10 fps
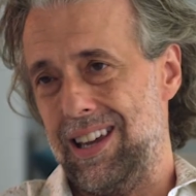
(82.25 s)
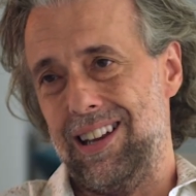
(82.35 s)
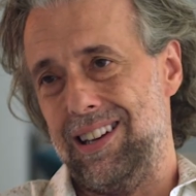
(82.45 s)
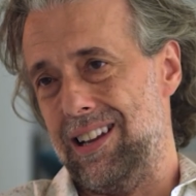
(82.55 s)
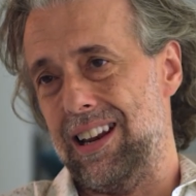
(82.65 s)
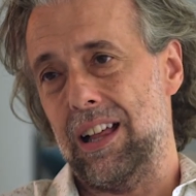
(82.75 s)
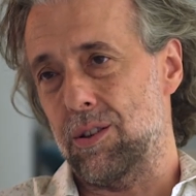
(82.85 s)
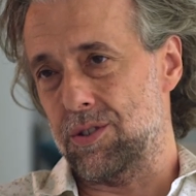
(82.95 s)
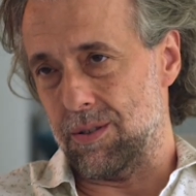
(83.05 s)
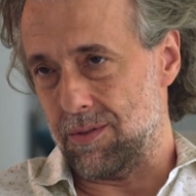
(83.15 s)
It
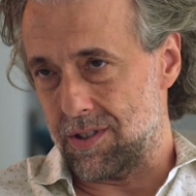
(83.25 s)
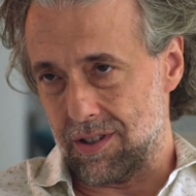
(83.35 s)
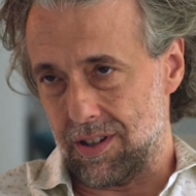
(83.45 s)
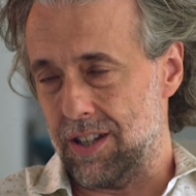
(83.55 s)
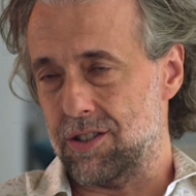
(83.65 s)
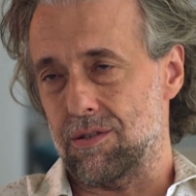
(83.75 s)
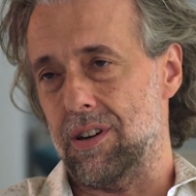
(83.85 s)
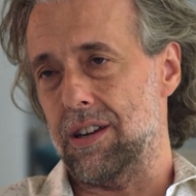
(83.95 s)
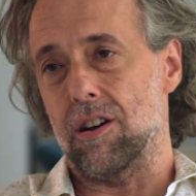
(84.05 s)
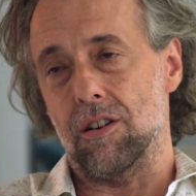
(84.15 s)
allows them to
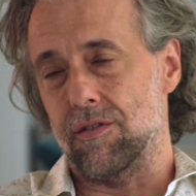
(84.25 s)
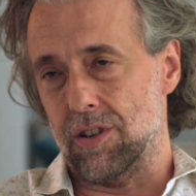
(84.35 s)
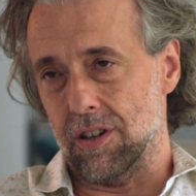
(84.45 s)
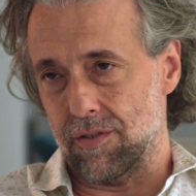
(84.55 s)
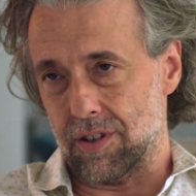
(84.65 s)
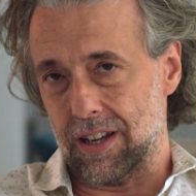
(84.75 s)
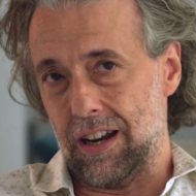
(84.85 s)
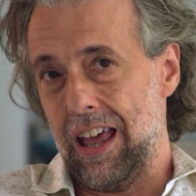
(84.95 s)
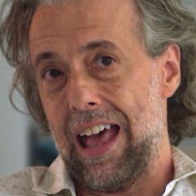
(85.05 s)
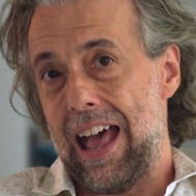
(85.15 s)
iterate over and over
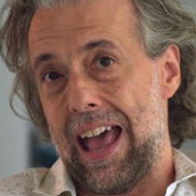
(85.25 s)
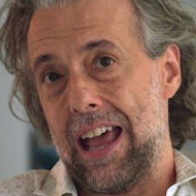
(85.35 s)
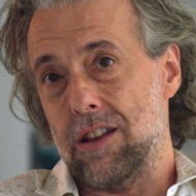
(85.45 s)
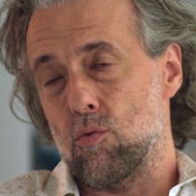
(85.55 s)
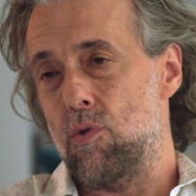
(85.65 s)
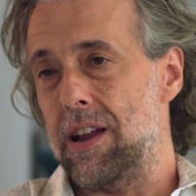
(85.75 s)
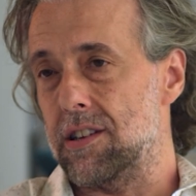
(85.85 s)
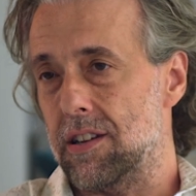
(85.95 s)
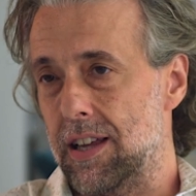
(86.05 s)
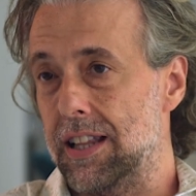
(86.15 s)
again and
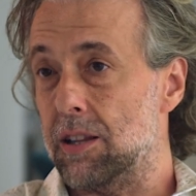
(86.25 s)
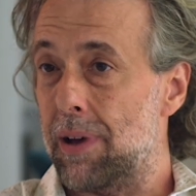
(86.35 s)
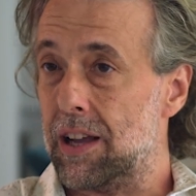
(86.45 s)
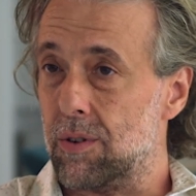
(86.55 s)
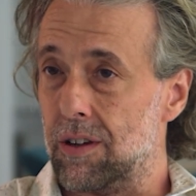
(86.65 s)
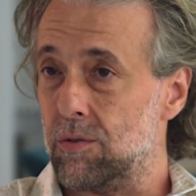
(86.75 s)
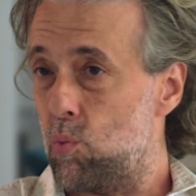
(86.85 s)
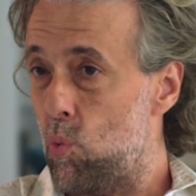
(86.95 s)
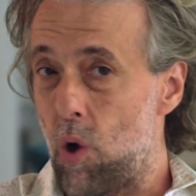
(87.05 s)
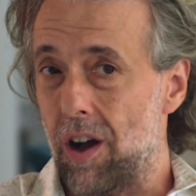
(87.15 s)
render in the background
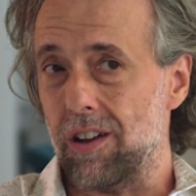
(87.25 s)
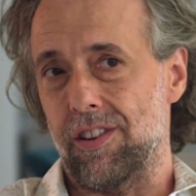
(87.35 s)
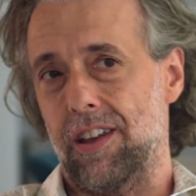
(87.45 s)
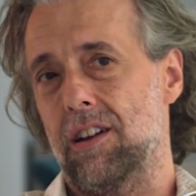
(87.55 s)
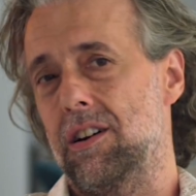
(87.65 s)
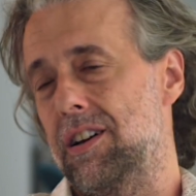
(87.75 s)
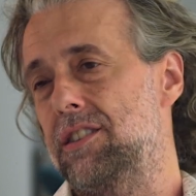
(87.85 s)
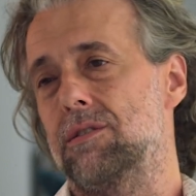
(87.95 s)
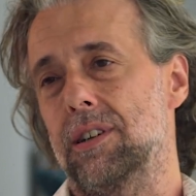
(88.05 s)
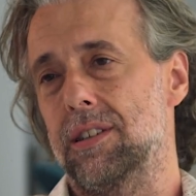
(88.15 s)
while they are
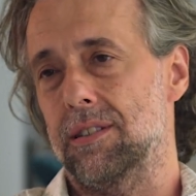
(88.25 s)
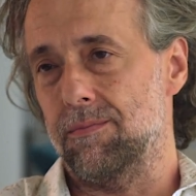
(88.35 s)
iterating.